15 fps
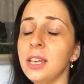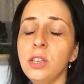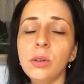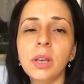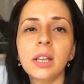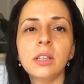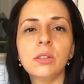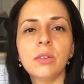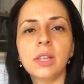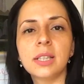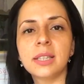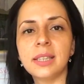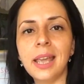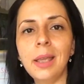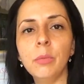And you can do
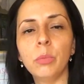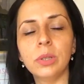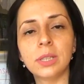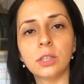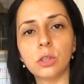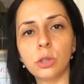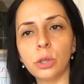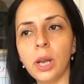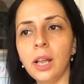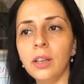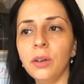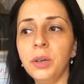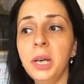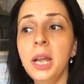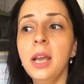the same with
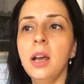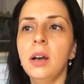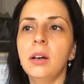Trello.